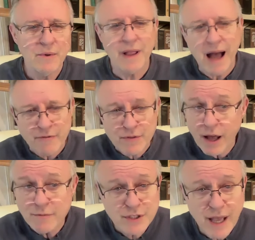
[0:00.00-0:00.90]
Well, I've
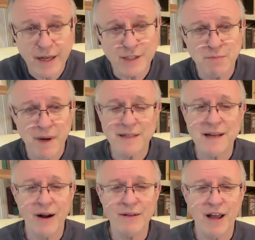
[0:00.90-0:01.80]
loved science my
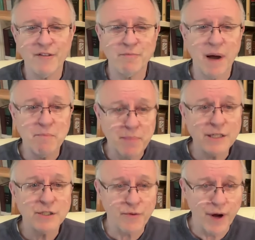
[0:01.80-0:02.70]
entire life. My
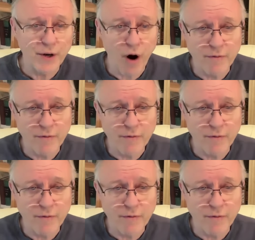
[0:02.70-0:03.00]
best friend,